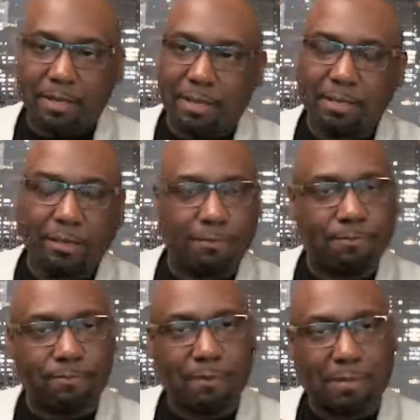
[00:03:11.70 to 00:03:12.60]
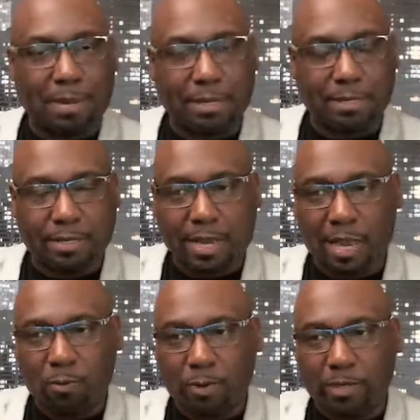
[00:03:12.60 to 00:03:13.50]
there's a familiar
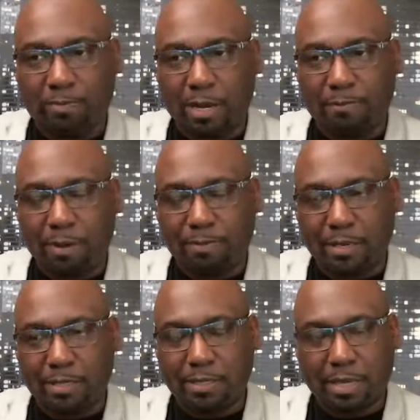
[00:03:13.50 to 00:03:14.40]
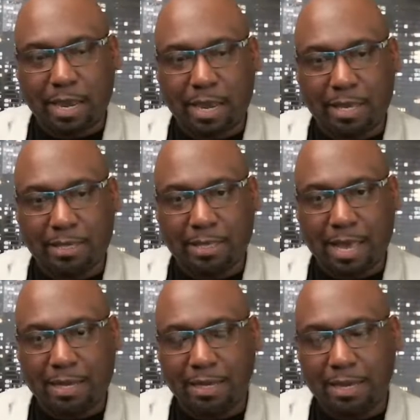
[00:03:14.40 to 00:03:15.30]
saying which many people are saying is
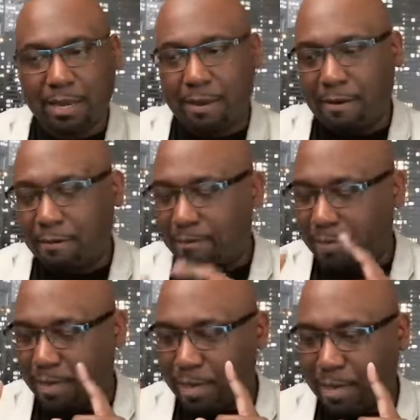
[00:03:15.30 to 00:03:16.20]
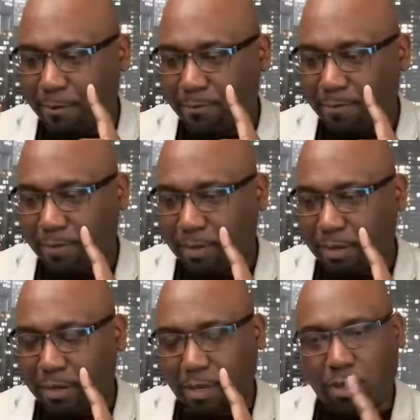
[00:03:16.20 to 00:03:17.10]
that the
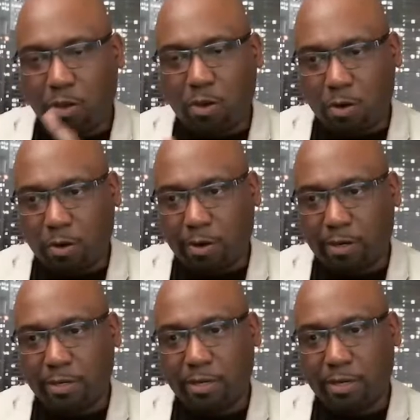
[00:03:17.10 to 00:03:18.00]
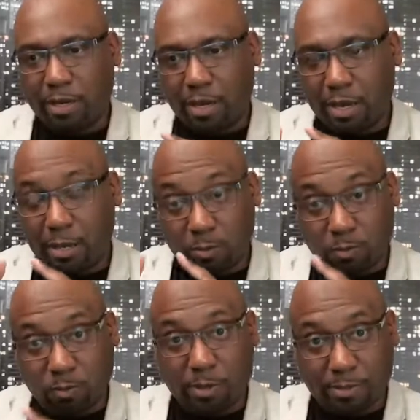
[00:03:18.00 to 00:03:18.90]
the cure is
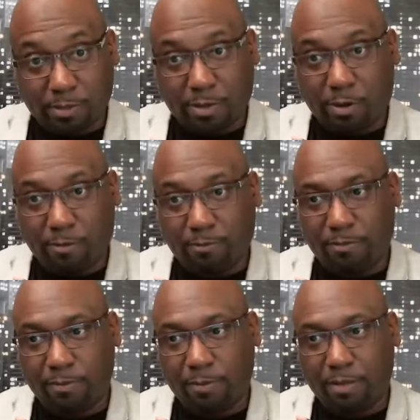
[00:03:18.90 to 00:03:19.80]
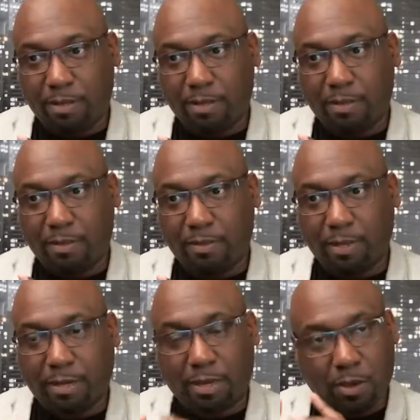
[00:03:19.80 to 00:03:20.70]
worse off.
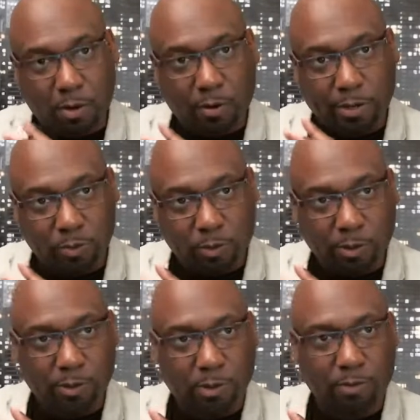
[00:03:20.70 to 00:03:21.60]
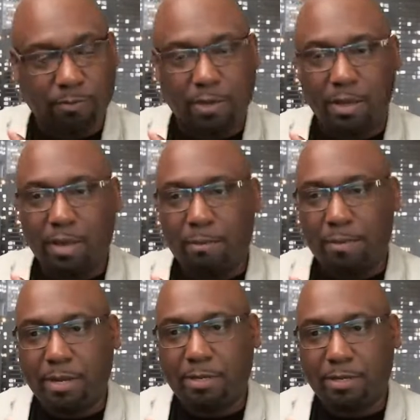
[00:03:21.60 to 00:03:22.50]
The cure is worse off,
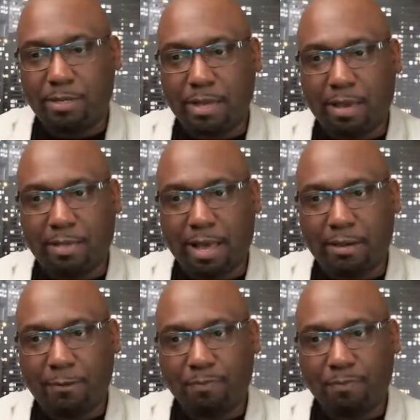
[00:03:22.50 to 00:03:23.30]
meaning to say that